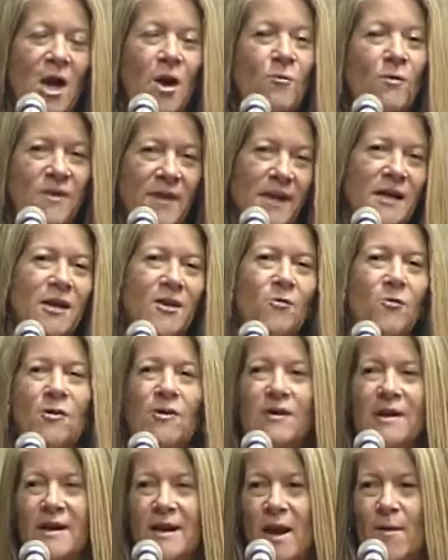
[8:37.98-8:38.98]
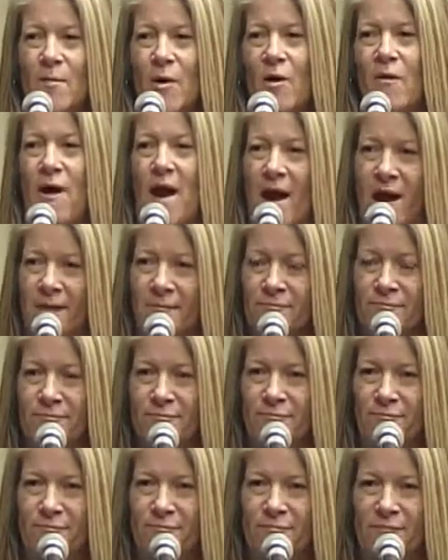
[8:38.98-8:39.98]
Well, then he ordered an MRI
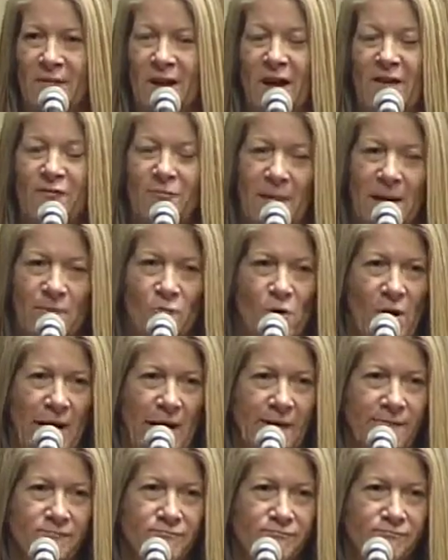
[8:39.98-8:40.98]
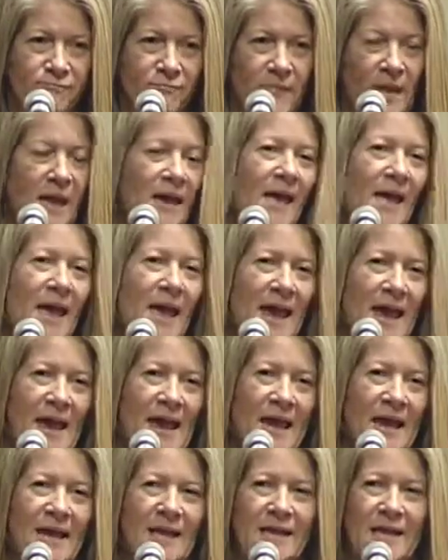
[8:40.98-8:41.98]
of my brain.
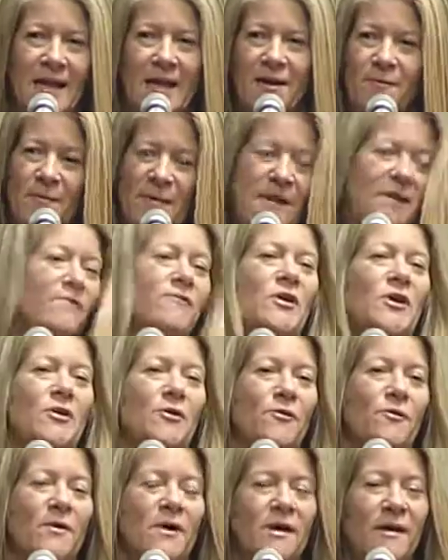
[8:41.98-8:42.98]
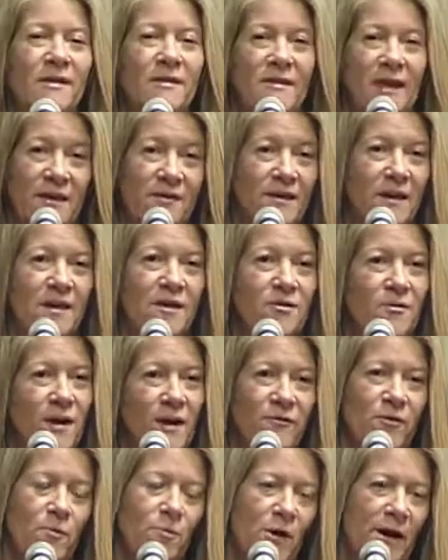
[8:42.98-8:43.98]
And like many of you, they think you
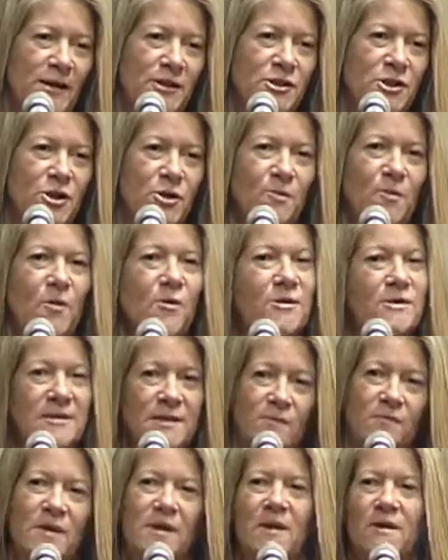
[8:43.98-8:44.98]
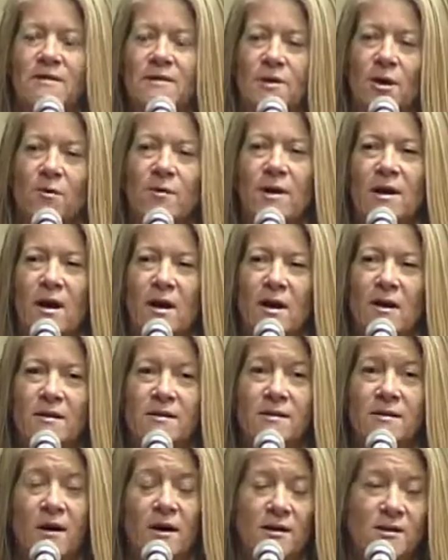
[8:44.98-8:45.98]
have a brain tumor or something else going on
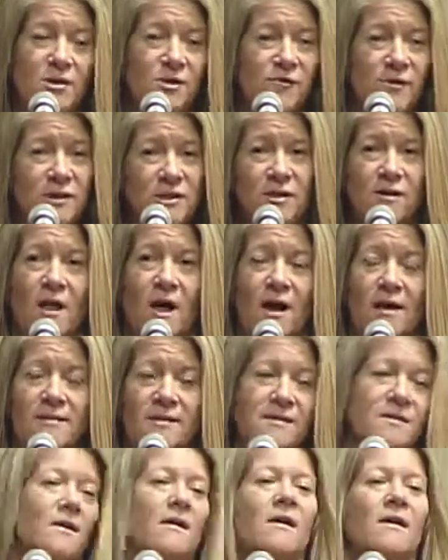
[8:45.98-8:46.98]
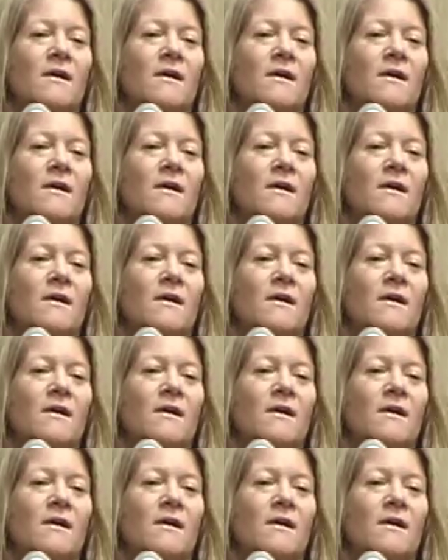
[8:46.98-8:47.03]
to cause your vision loss.